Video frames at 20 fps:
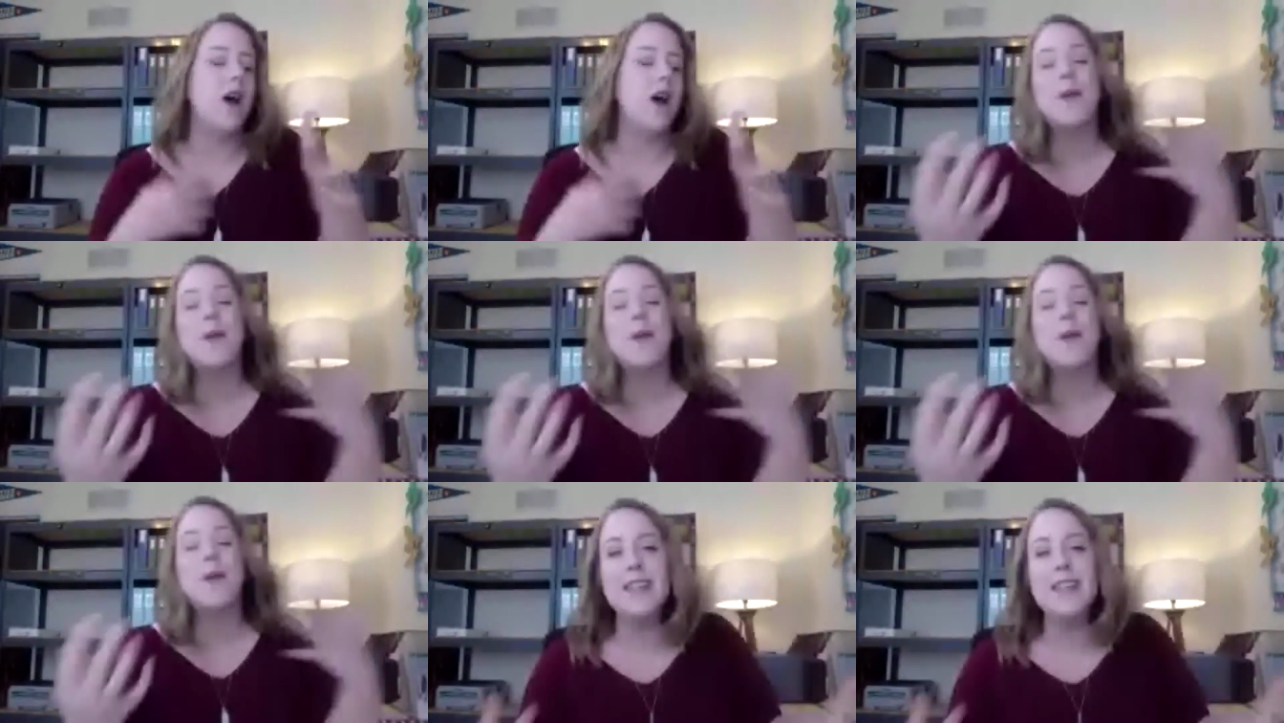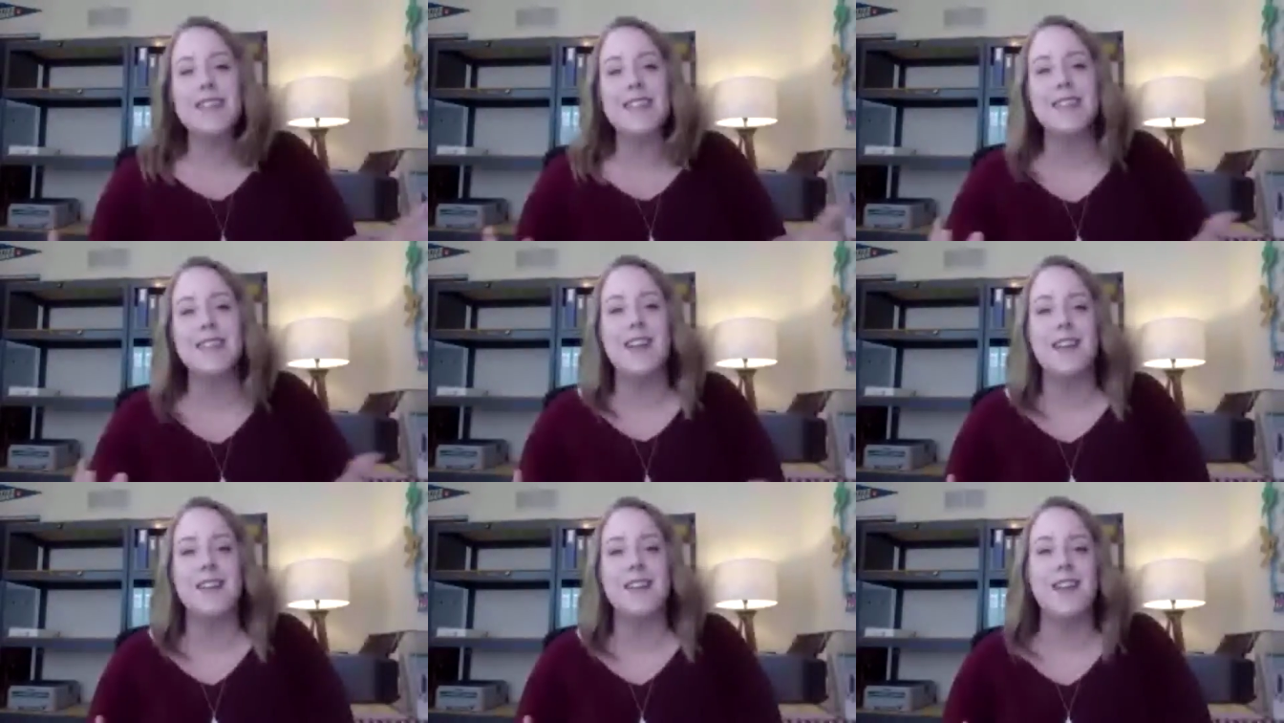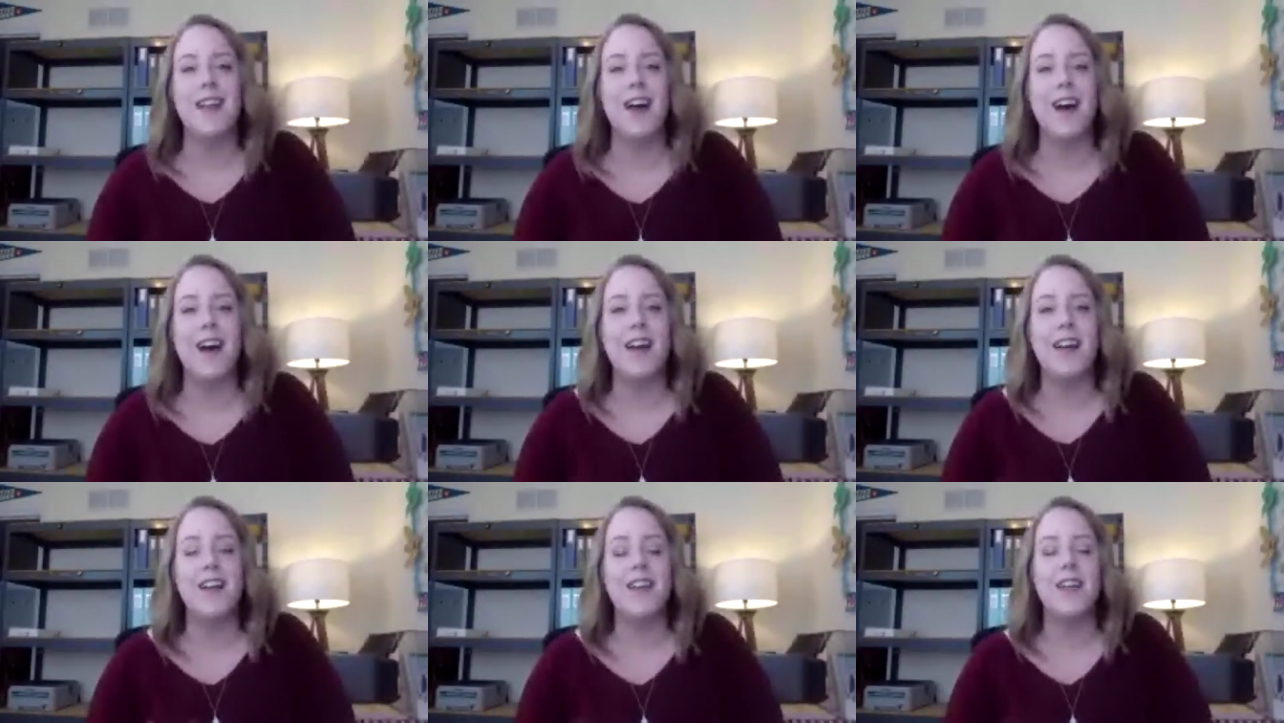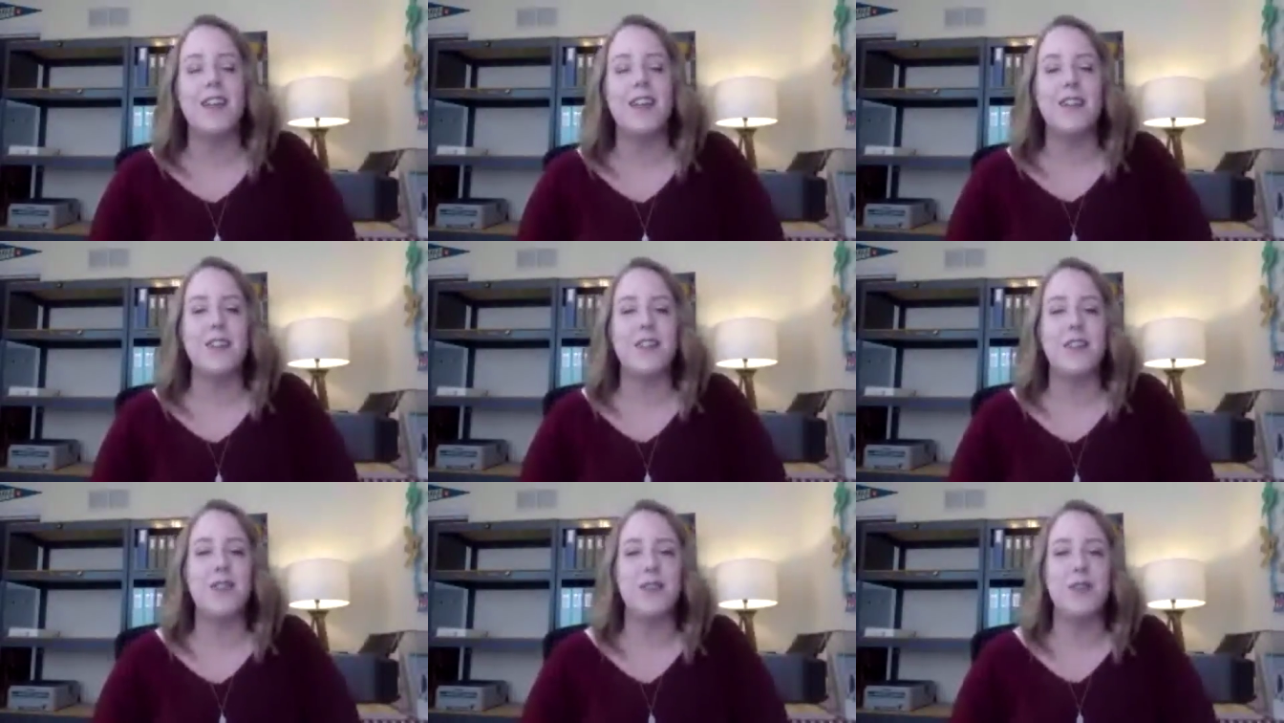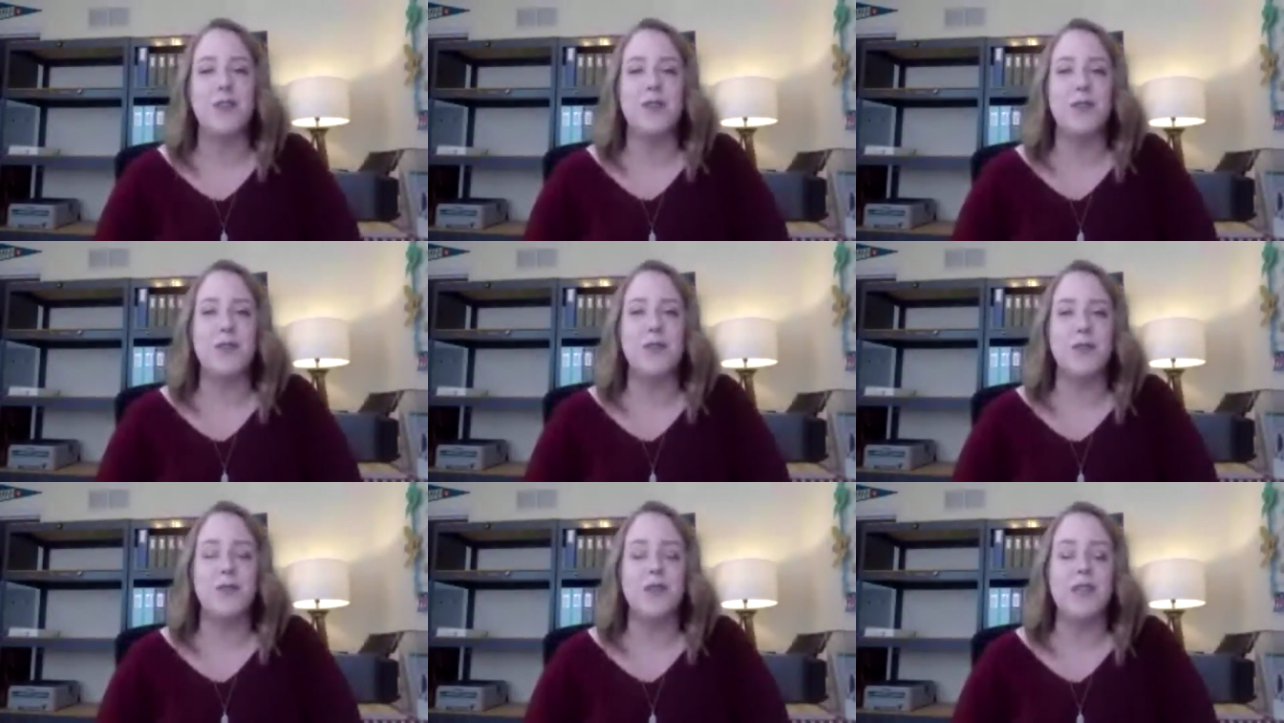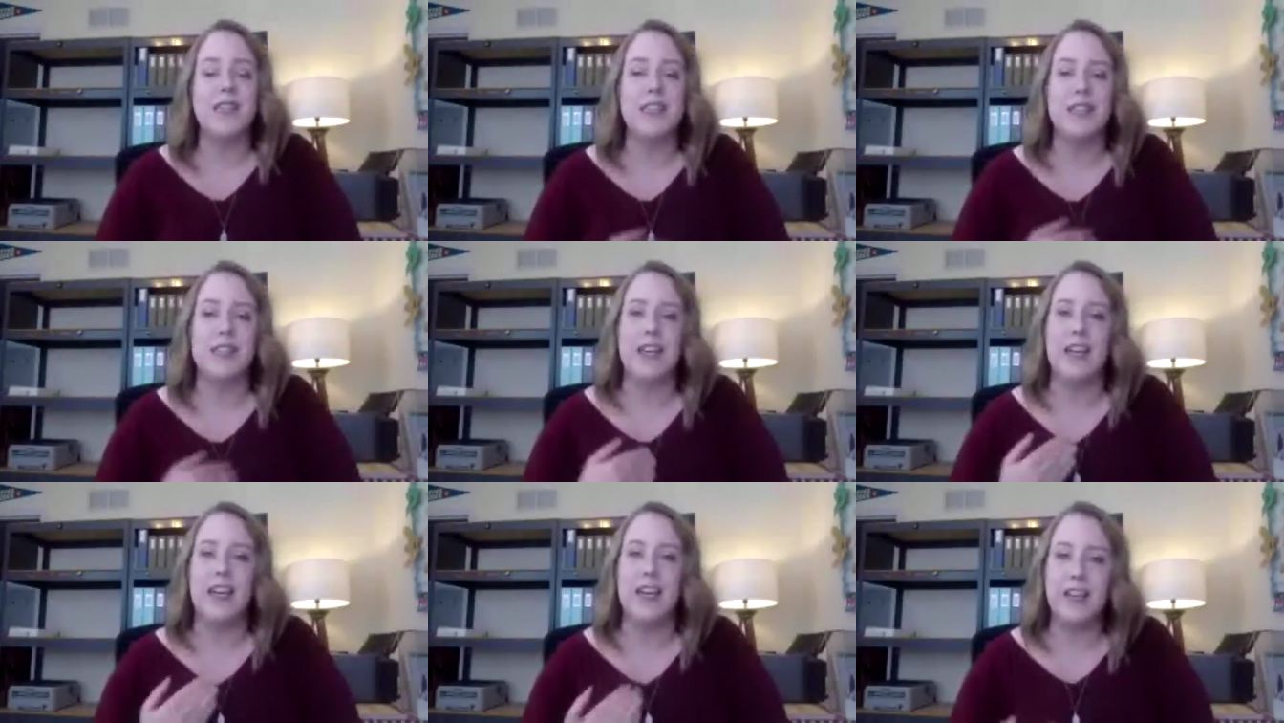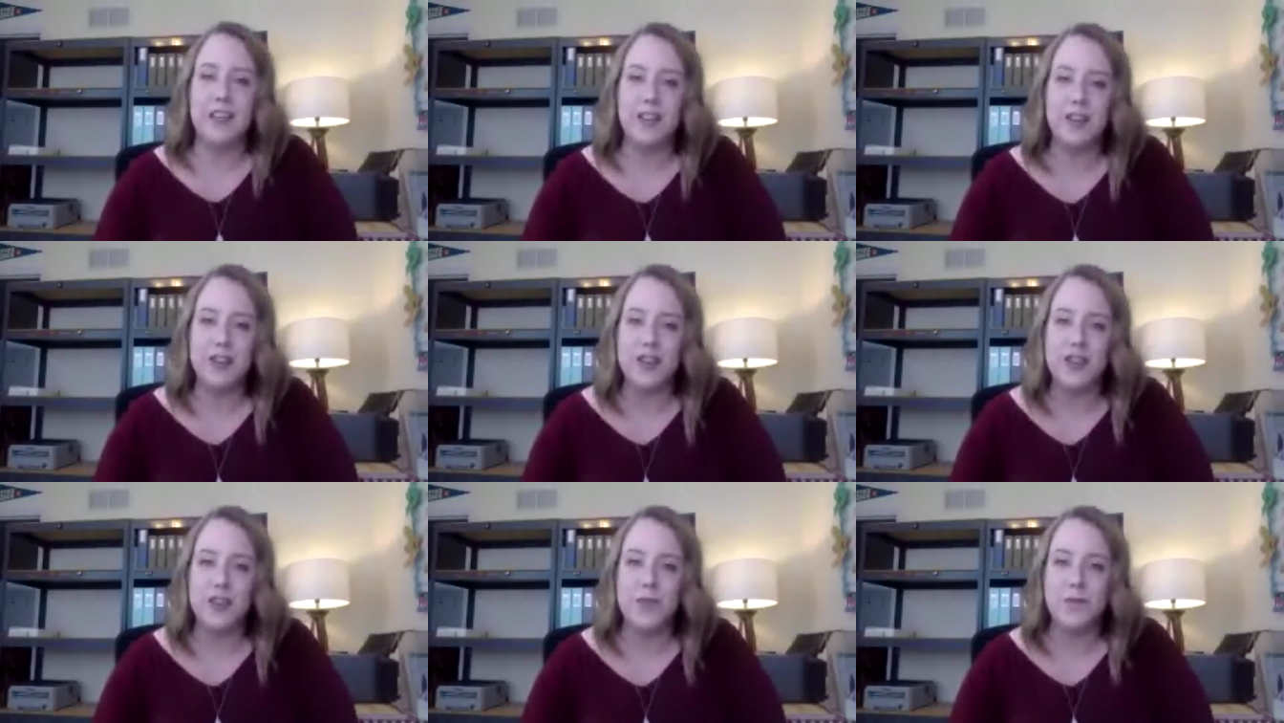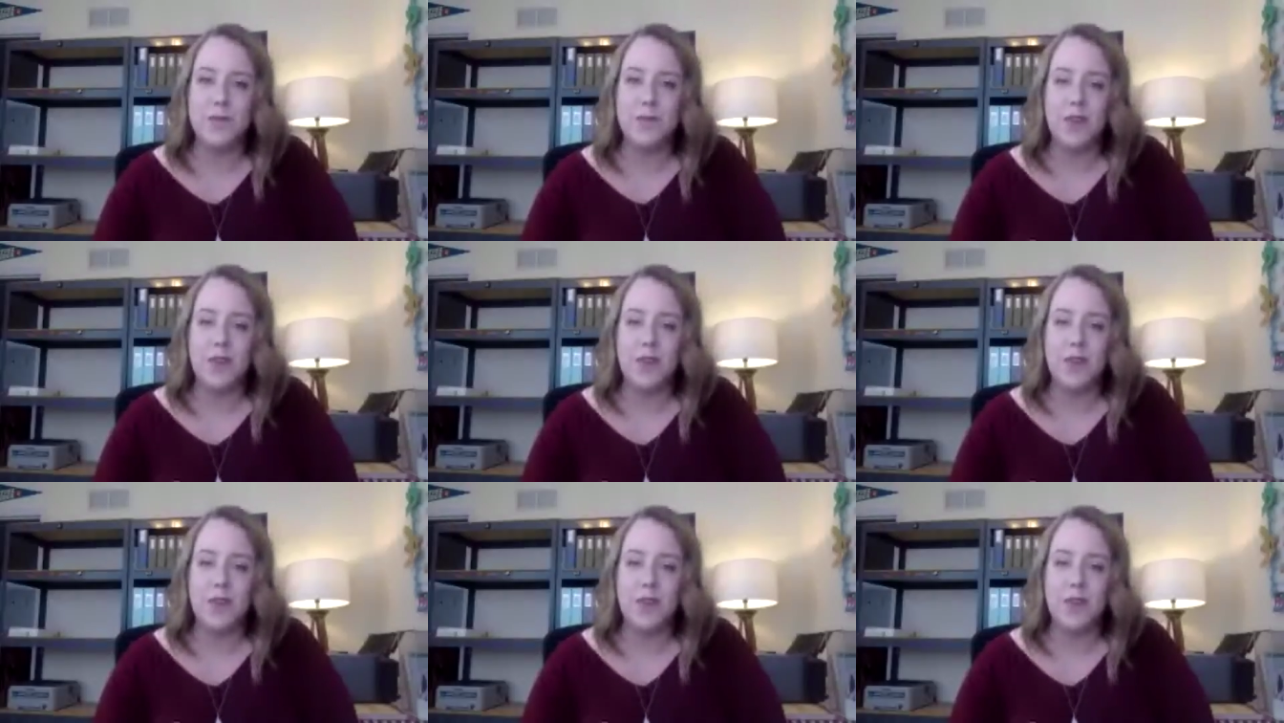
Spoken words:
other places online to engage.